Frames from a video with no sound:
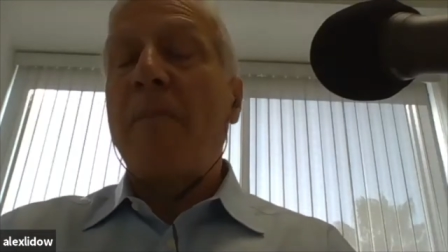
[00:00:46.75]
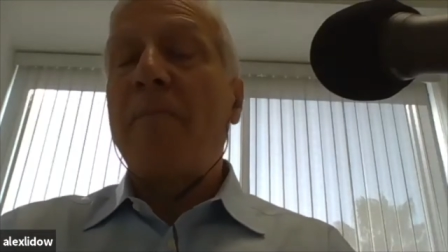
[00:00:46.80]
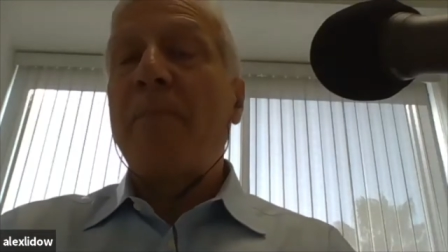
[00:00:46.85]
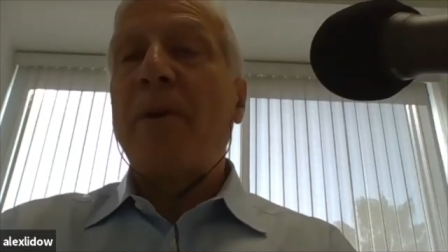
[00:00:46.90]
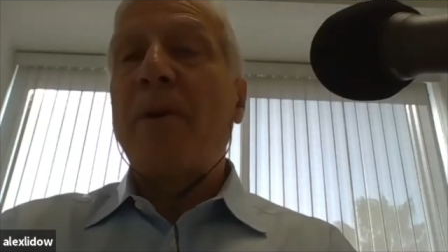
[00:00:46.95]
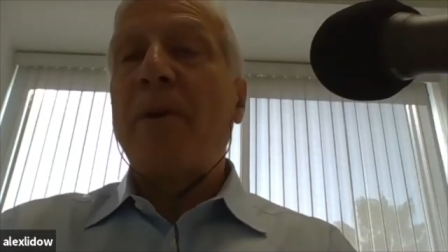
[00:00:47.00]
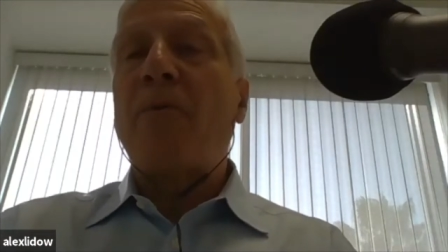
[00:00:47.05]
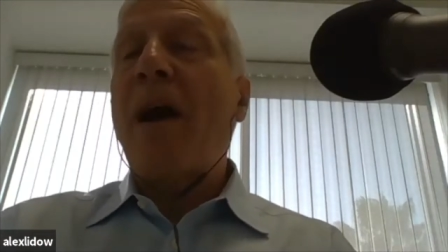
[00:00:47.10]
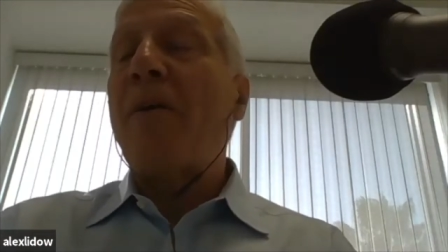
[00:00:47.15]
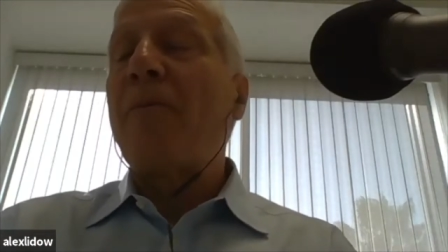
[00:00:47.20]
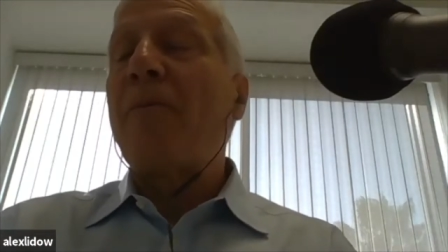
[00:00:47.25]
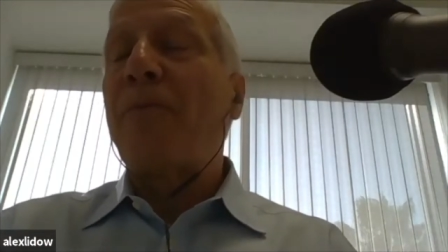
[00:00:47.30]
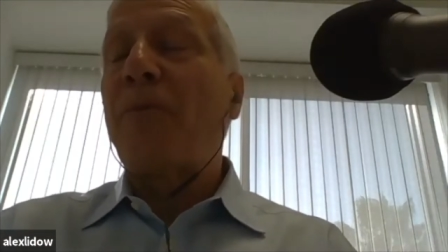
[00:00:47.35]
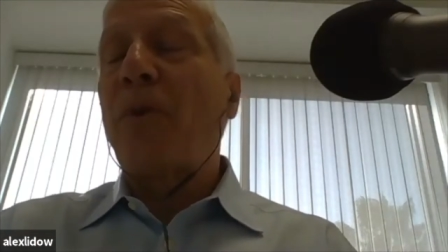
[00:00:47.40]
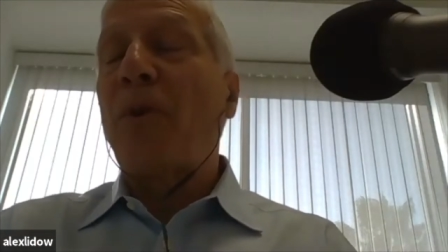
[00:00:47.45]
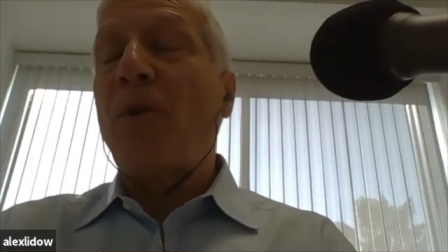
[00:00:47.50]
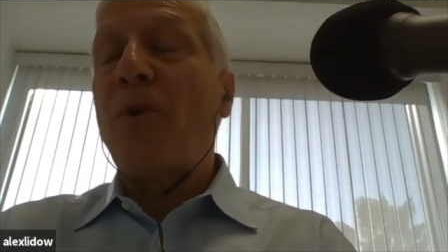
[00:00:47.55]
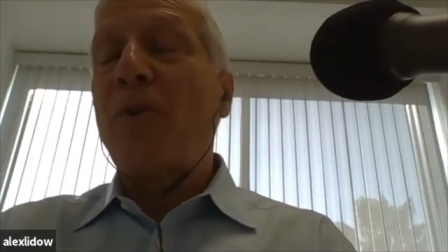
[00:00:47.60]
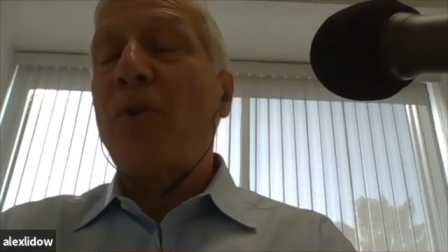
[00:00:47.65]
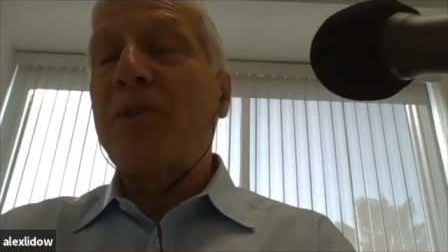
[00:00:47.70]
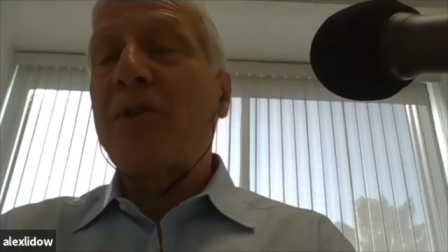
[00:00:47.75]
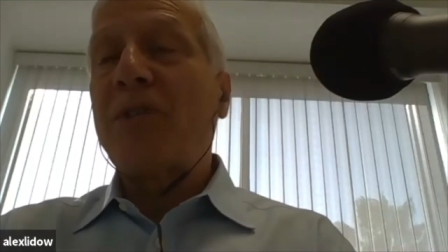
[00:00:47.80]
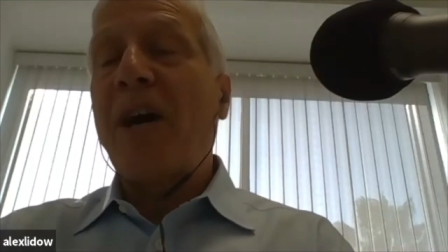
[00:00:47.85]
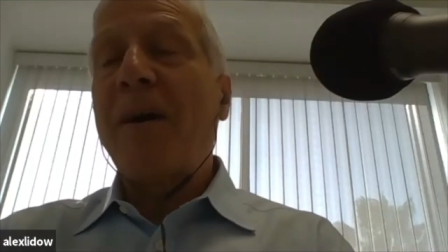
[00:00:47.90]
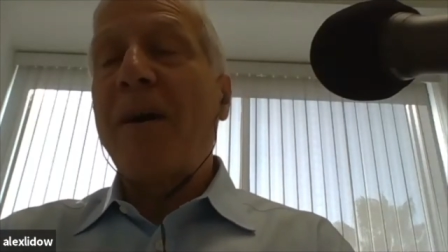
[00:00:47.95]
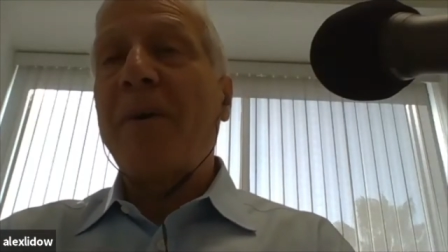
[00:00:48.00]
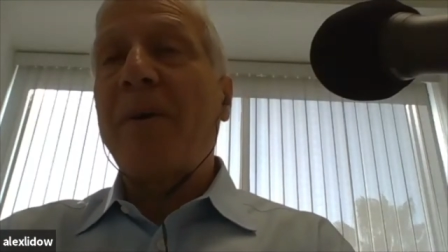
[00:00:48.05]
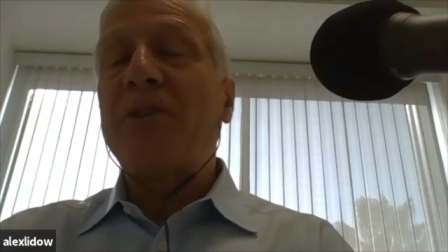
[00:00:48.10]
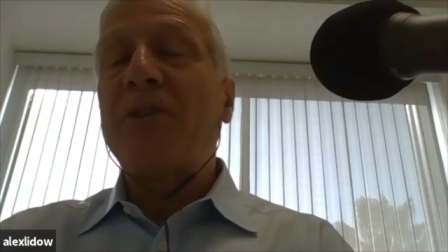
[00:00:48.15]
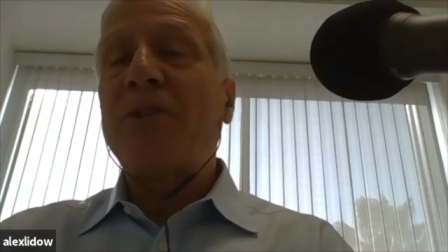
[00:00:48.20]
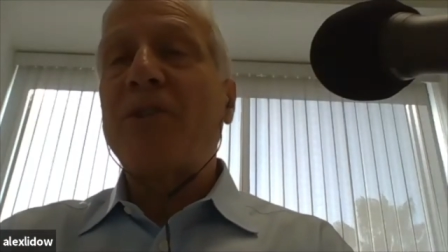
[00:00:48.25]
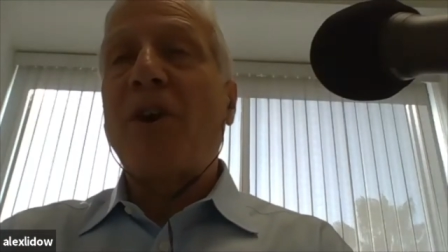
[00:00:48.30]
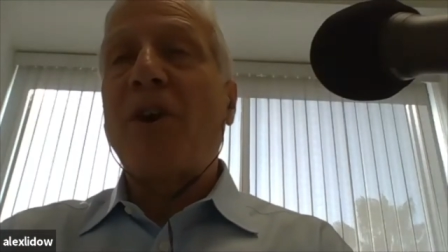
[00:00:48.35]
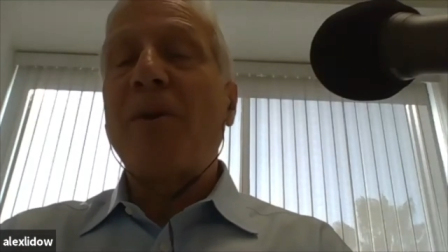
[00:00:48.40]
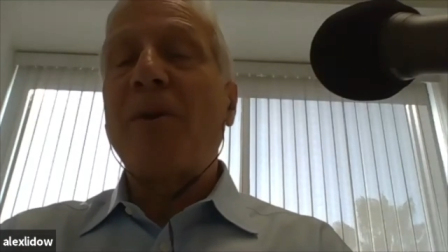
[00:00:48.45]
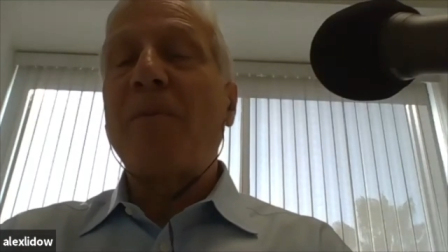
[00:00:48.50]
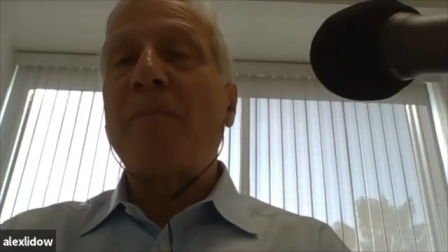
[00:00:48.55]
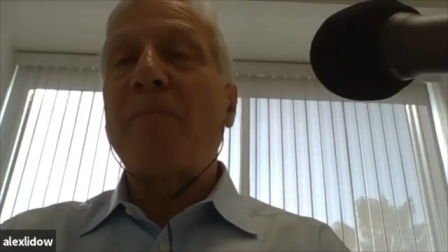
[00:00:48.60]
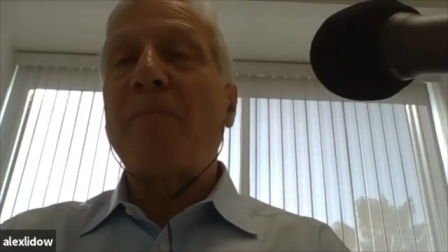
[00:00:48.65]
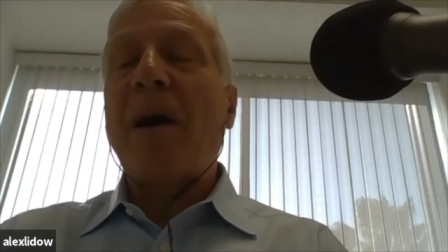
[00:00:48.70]
been around for a long time. I
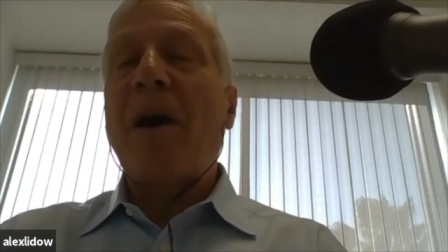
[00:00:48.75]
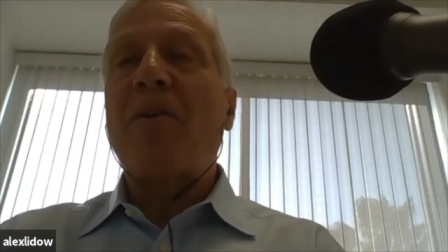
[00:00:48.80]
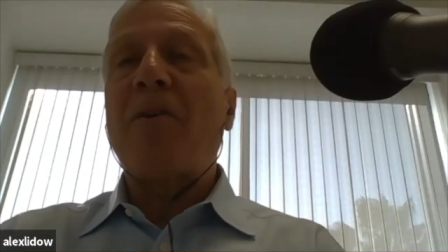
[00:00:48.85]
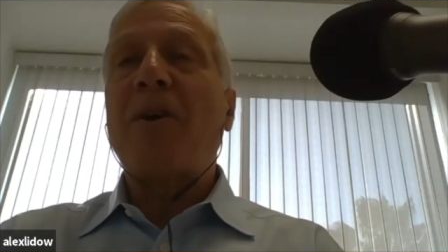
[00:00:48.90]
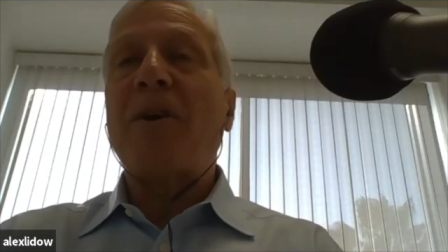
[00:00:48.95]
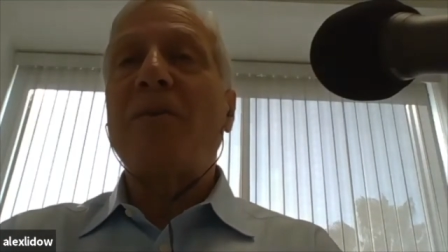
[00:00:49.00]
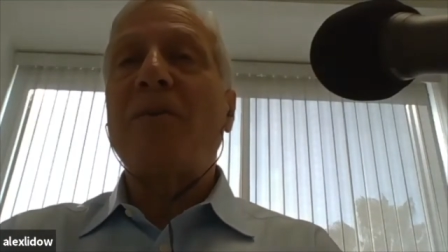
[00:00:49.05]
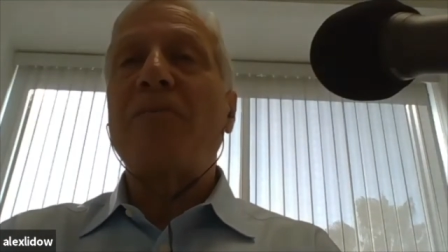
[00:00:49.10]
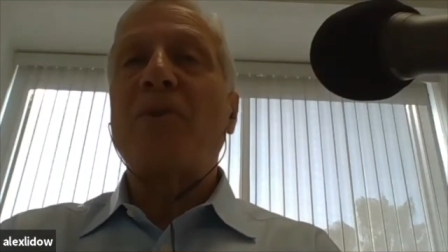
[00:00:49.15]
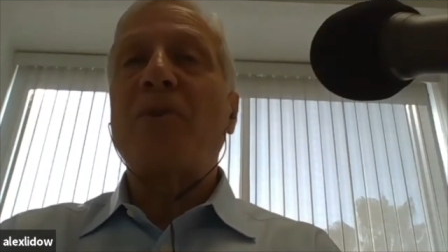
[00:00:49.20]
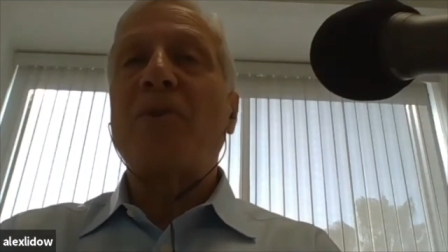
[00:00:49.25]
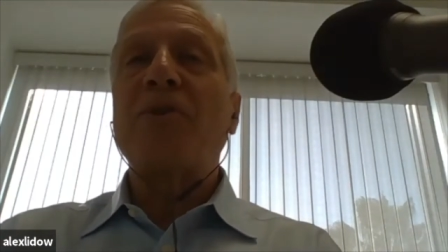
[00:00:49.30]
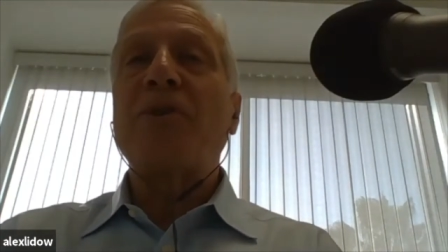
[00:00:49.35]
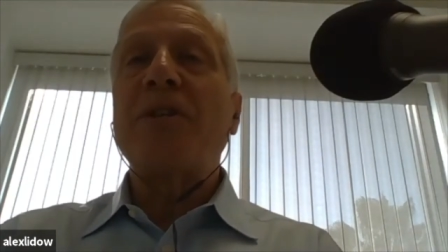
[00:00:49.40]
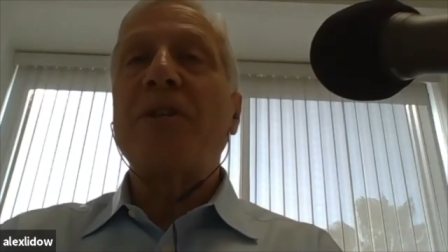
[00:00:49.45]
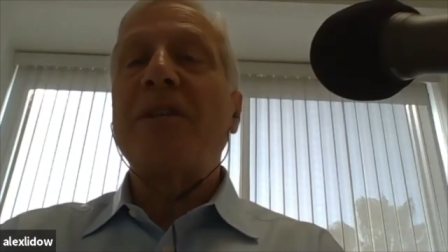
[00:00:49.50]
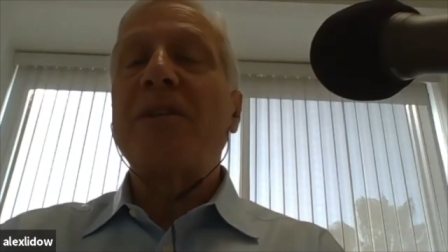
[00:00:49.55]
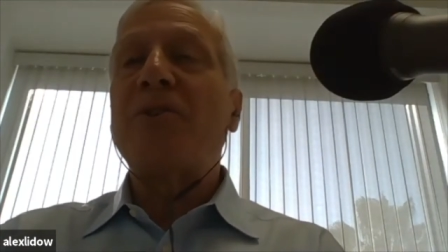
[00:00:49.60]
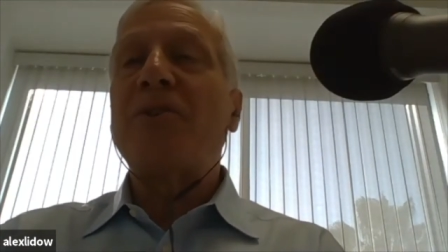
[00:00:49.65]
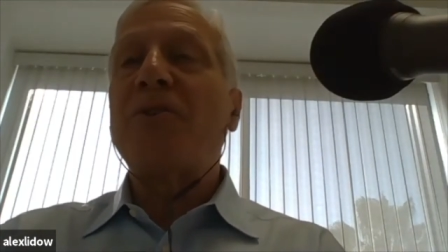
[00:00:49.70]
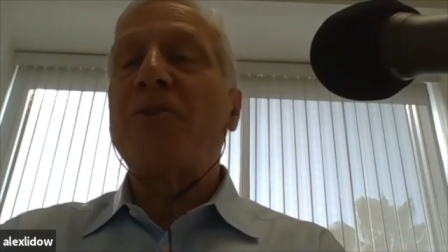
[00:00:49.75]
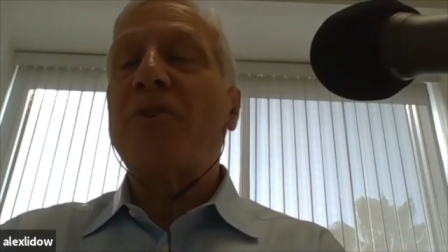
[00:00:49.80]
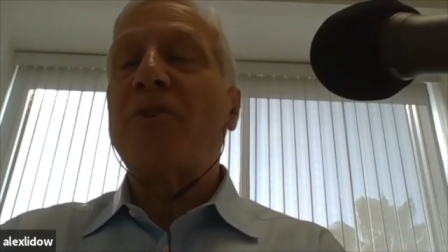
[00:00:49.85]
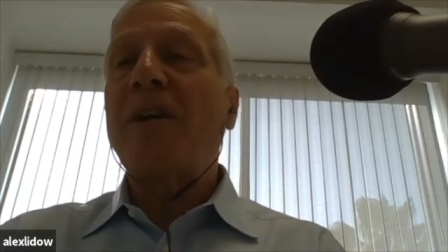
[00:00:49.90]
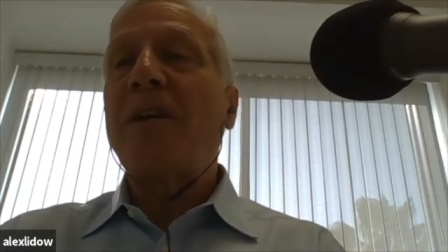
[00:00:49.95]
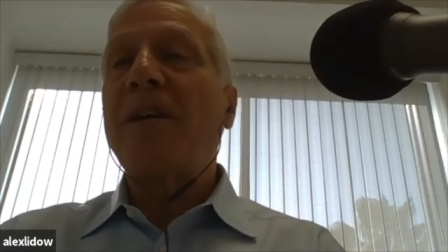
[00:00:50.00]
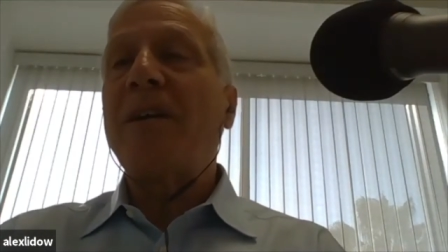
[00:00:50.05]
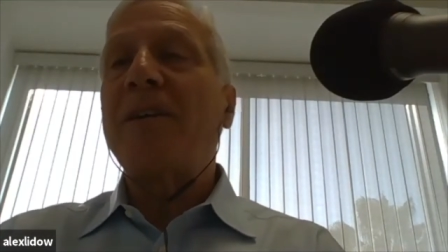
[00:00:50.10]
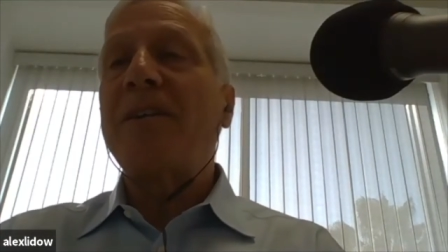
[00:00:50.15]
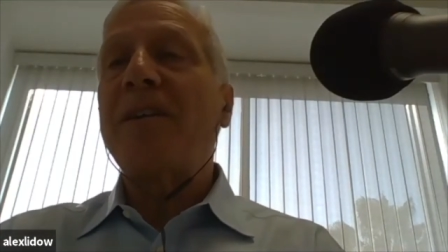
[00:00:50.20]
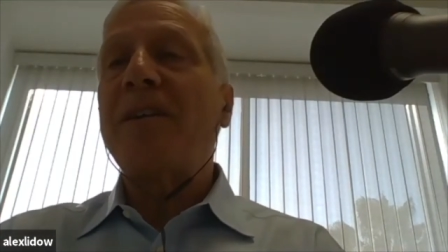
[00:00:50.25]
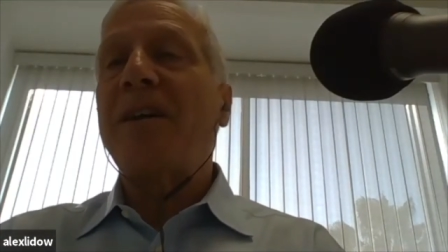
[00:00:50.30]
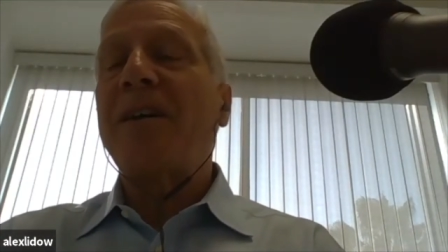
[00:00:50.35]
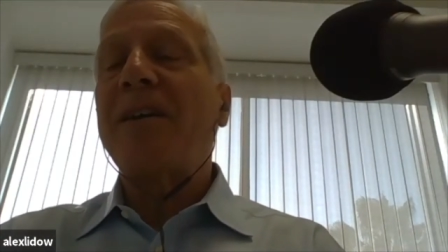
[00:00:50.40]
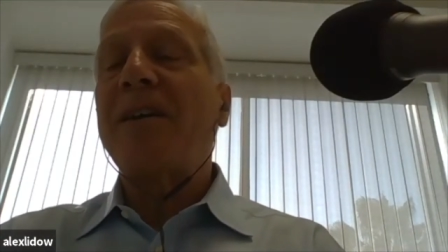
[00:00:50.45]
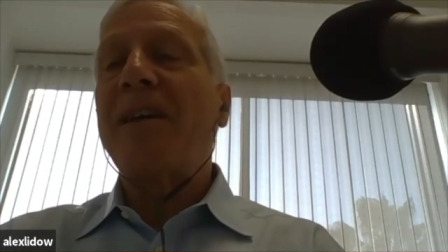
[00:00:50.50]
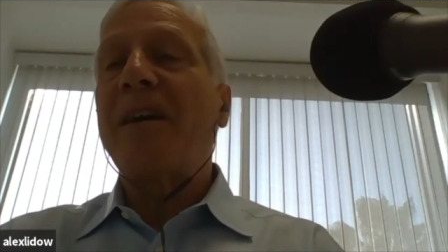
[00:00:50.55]
started in the power conversion industry in, uh,